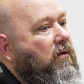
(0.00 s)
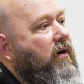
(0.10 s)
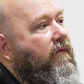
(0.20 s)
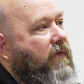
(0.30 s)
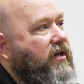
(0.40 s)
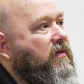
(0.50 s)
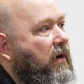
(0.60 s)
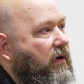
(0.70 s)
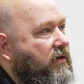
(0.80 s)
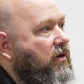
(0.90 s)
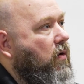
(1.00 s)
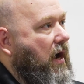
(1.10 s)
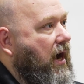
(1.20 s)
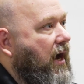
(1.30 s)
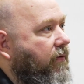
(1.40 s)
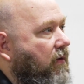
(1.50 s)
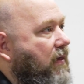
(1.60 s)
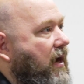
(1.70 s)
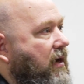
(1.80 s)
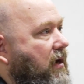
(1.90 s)
their investment is so high
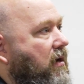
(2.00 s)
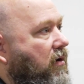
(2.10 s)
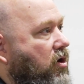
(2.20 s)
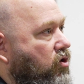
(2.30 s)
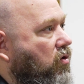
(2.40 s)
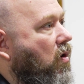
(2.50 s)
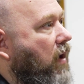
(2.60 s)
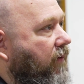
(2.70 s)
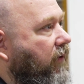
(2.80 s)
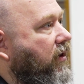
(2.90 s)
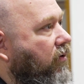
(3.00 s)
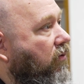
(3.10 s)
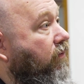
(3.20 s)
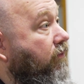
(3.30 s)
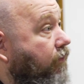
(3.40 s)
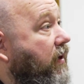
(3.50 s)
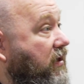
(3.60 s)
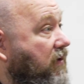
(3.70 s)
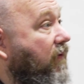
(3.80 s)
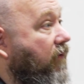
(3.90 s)
that they need to control every little
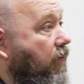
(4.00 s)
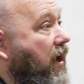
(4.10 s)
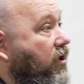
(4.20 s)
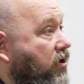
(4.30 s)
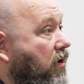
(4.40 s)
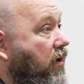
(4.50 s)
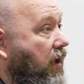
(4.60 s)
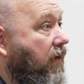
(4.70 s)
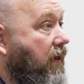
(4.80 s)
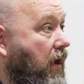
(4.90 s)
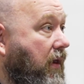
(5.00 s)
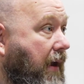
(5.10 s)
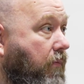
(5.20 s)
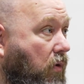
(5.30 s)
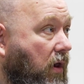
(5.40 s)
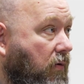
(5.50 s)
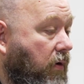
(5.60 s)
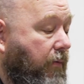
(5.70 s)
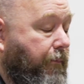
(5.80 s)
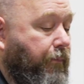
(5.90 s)
piece of information in that boiler room.